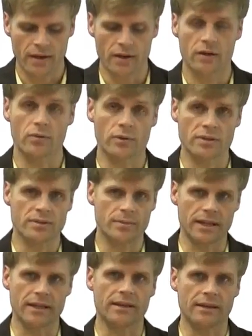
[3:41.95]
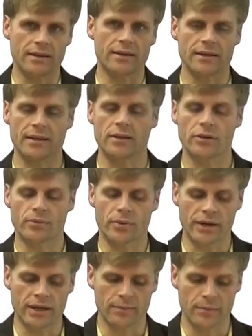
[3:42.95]
uh, or its ability to continue to
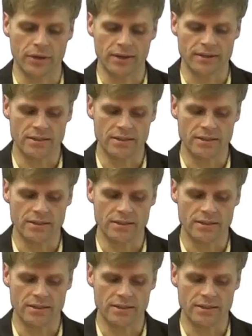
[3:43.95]
bring in money.